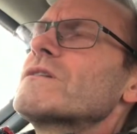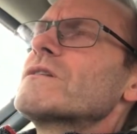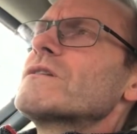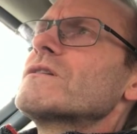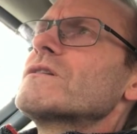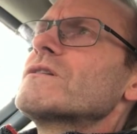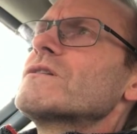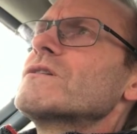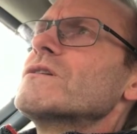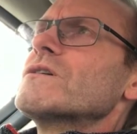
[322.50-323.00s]

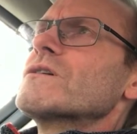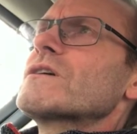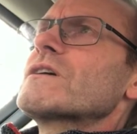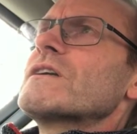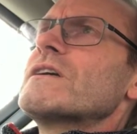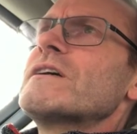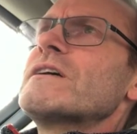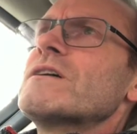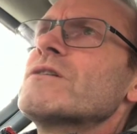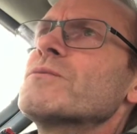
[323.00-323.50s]
not going
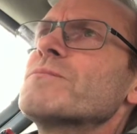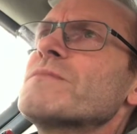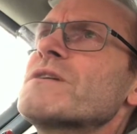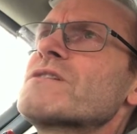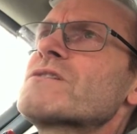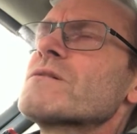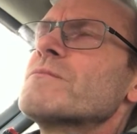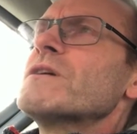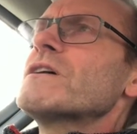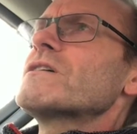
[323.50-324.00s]
to help me
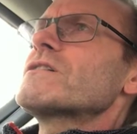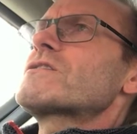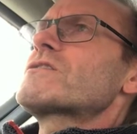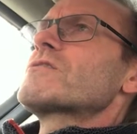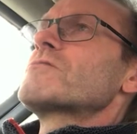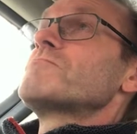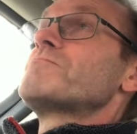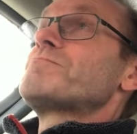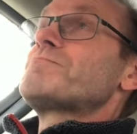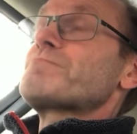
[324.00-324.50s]
so much.
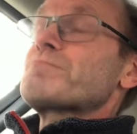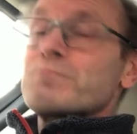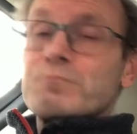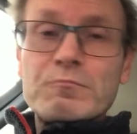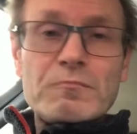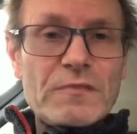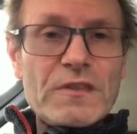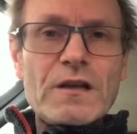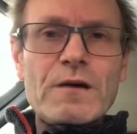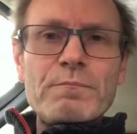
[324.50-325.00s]

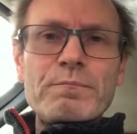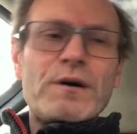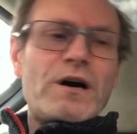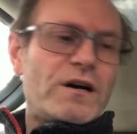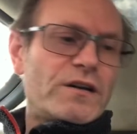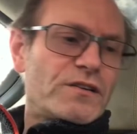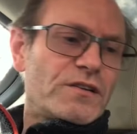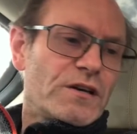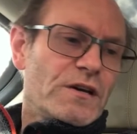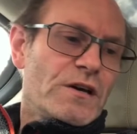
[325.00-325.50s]

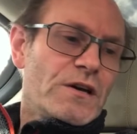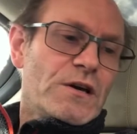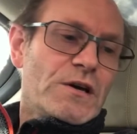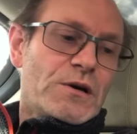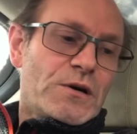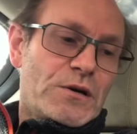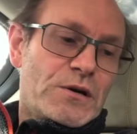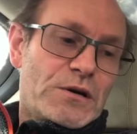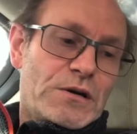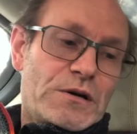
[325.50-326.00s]
But
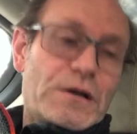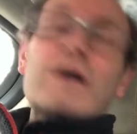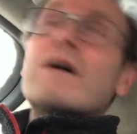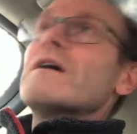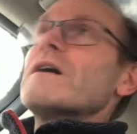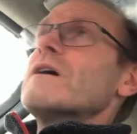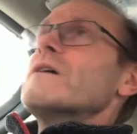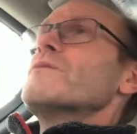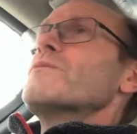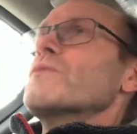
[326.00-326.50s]

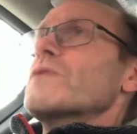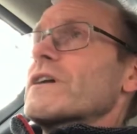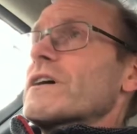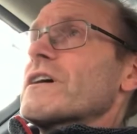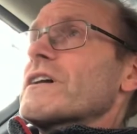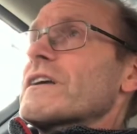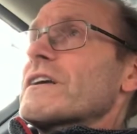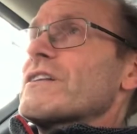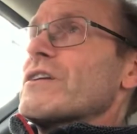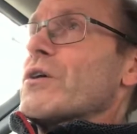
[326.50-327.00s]
we're
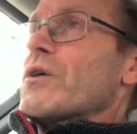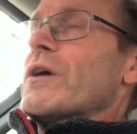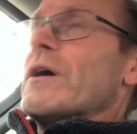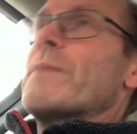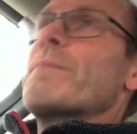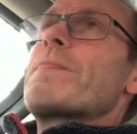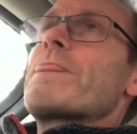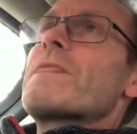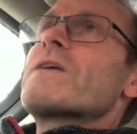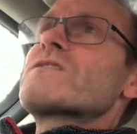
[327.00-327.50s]
going to do it.
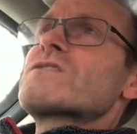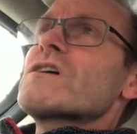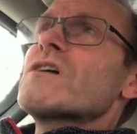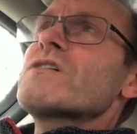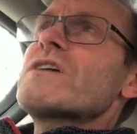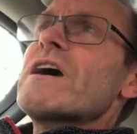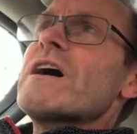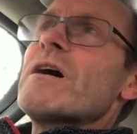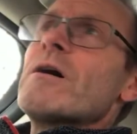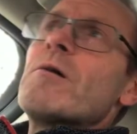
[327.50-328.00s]
So
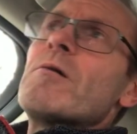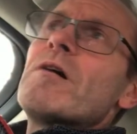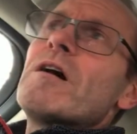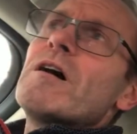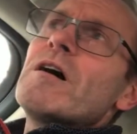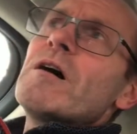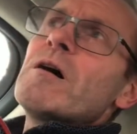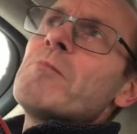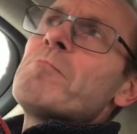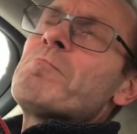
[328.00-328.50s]

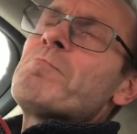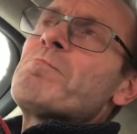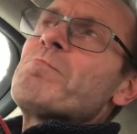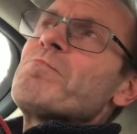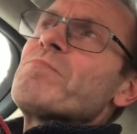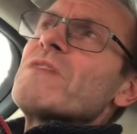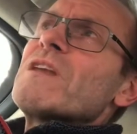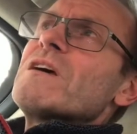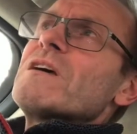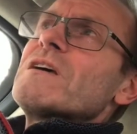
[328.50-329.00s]
yeah,
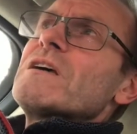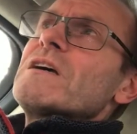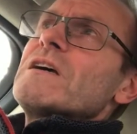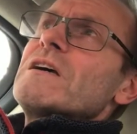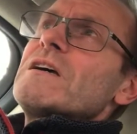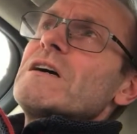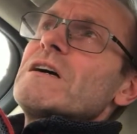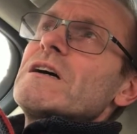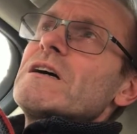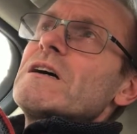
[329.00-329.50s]

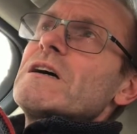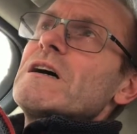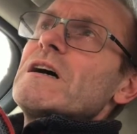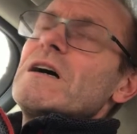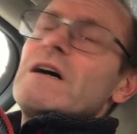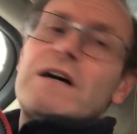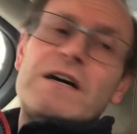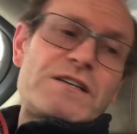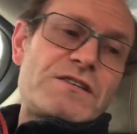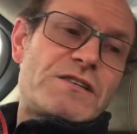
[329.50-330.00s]

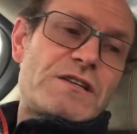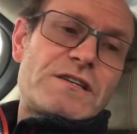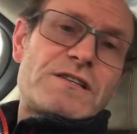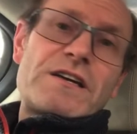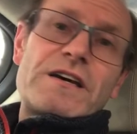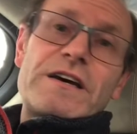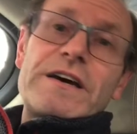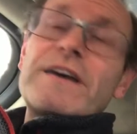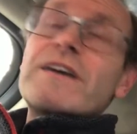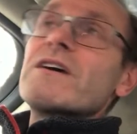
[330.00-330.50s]
as I
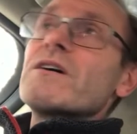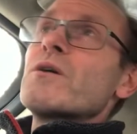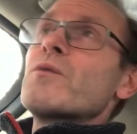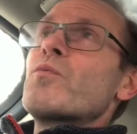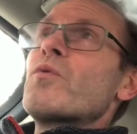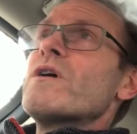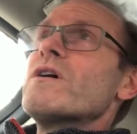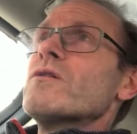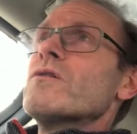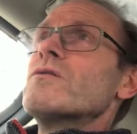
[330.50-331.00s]
say, it
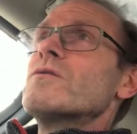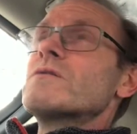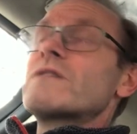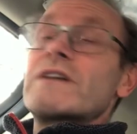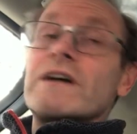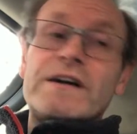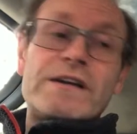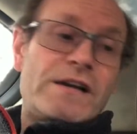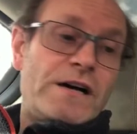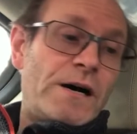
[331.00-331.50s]
will
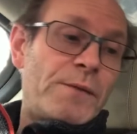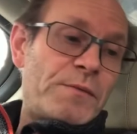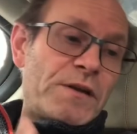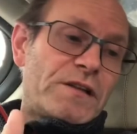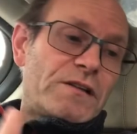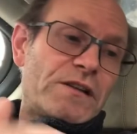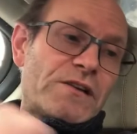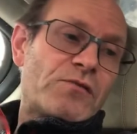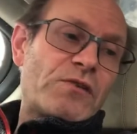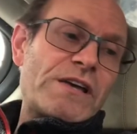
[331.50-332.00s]

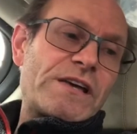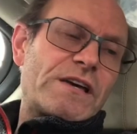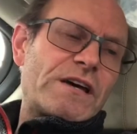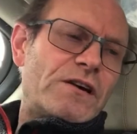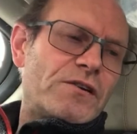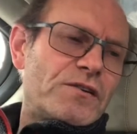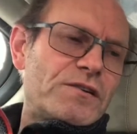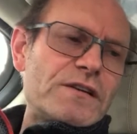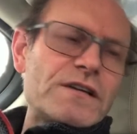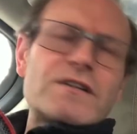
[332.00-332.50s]
dynamically
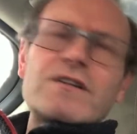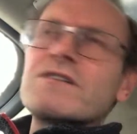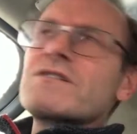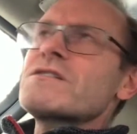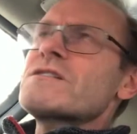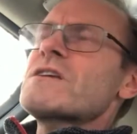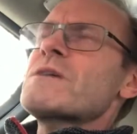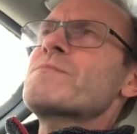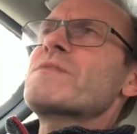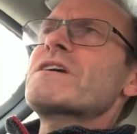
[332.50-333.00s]
recalculate. It doesn't
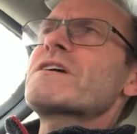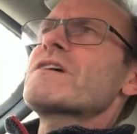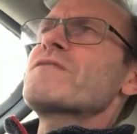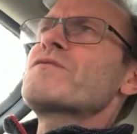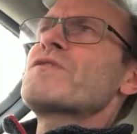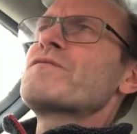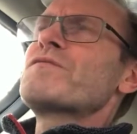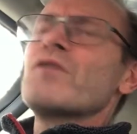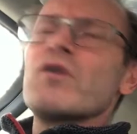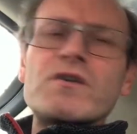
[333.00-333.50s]
seem to give
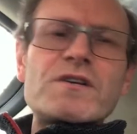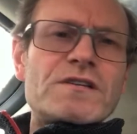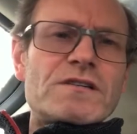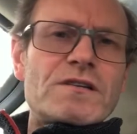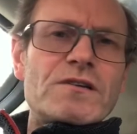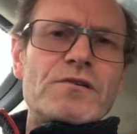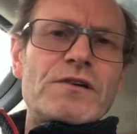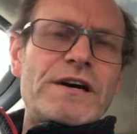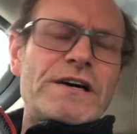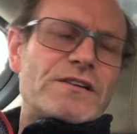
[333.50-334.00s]
you voice
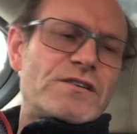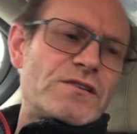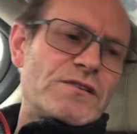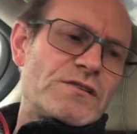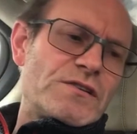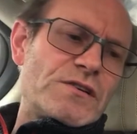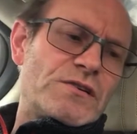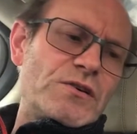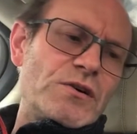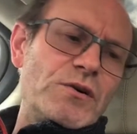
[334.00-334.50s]
directions
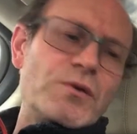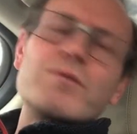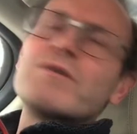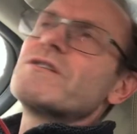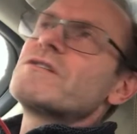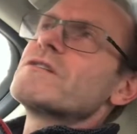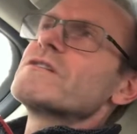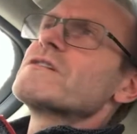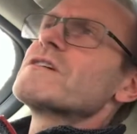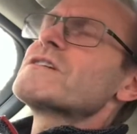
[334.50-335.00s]
at all,
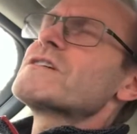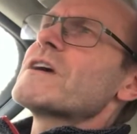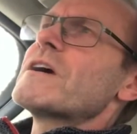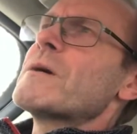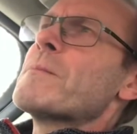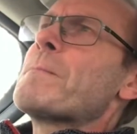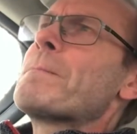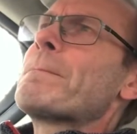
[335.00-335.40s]
which is a shame.